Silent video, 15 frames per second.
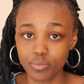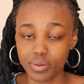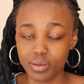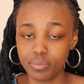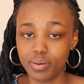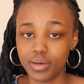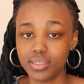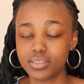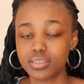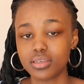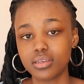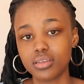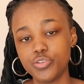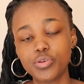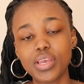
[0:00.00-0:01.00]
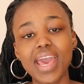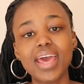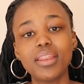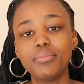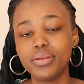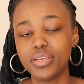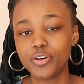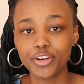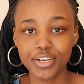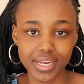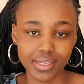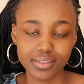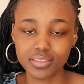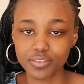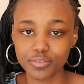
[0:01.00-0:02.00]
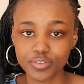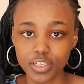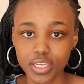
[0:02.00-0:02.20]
me, but you can be creative.